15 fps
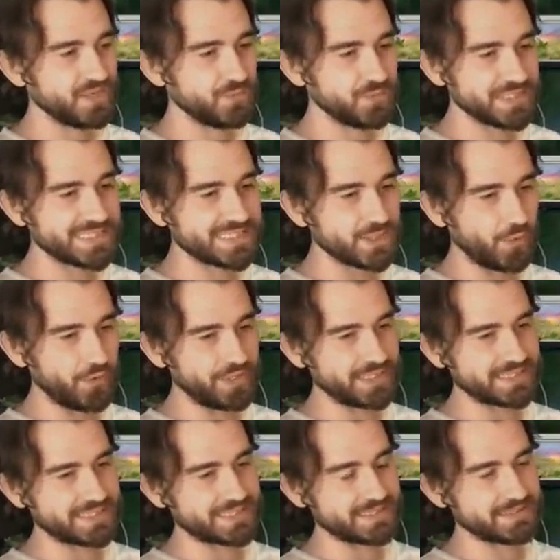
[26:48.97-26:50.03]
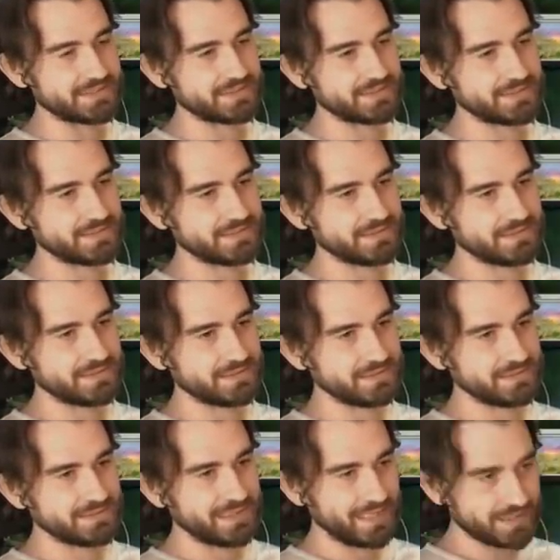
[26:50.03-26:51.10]
Resorius.
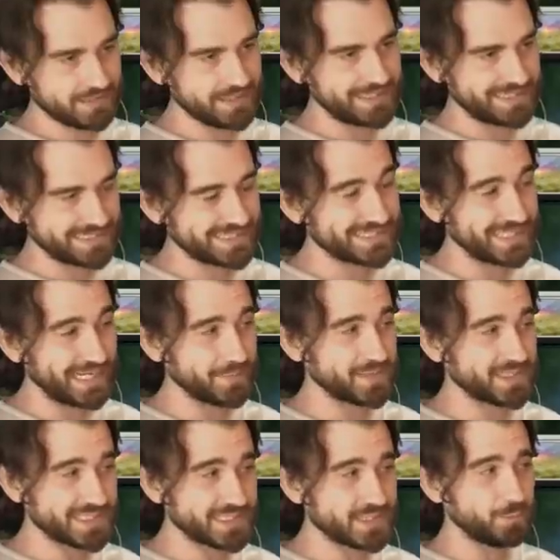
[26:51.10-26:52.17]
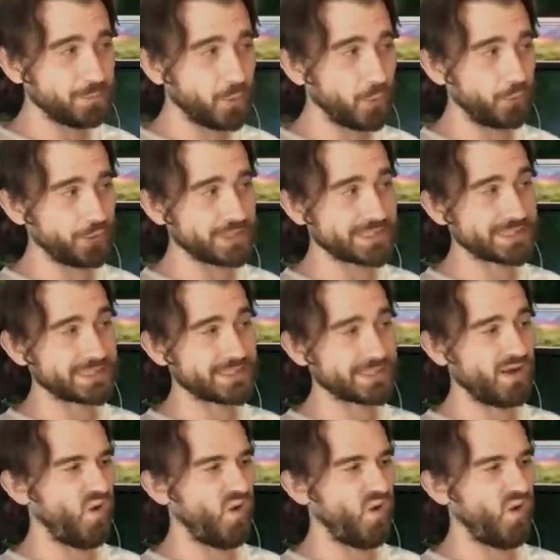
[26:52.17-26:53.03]
I think it's time to Scooporius.